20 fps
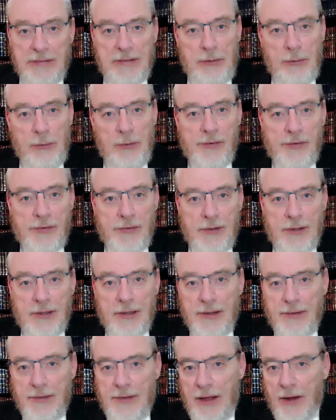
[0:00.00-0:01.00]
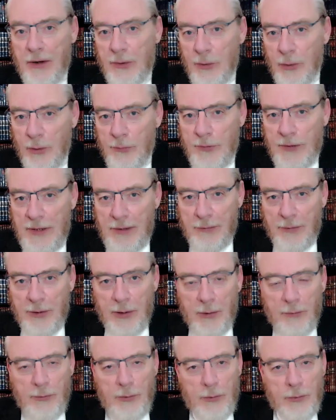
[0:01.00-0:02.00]
who lives in the Har Nof
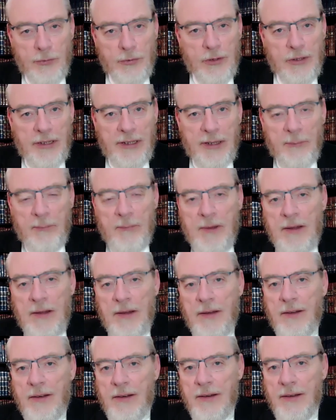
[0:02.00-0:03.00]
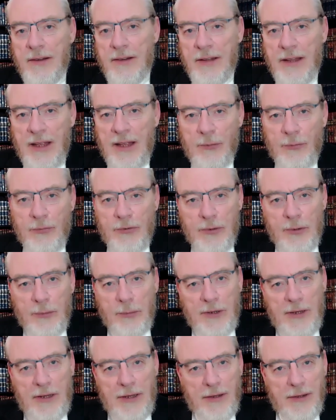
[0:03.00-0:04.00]
area of Yerushalayim. And after
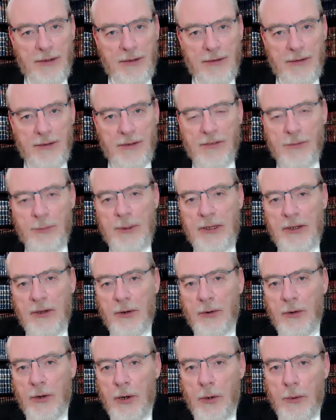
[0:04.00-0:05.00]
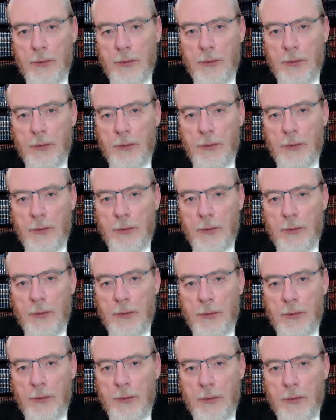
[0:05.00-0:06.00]
we spent our hours schmoozing
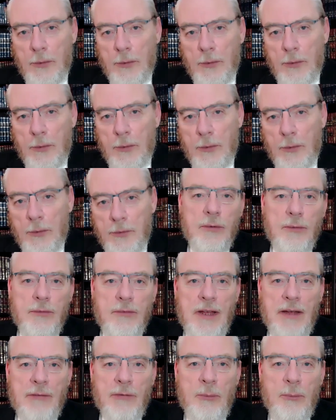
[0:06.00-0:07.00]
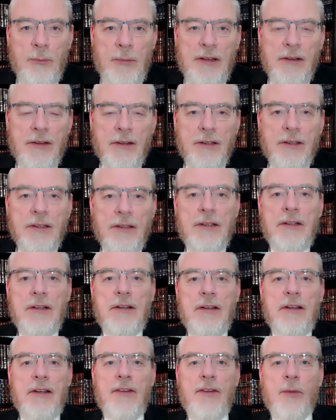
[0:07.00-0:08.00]
together, we went to Daven Mincha
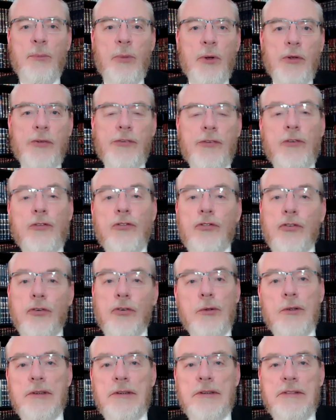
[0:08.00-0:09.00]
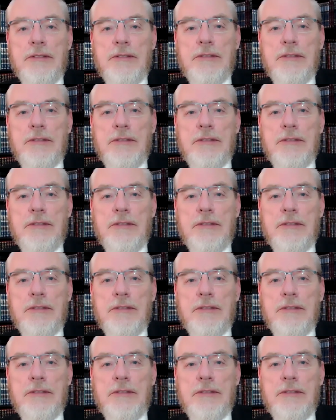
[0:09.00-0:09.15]
in the Boston Shul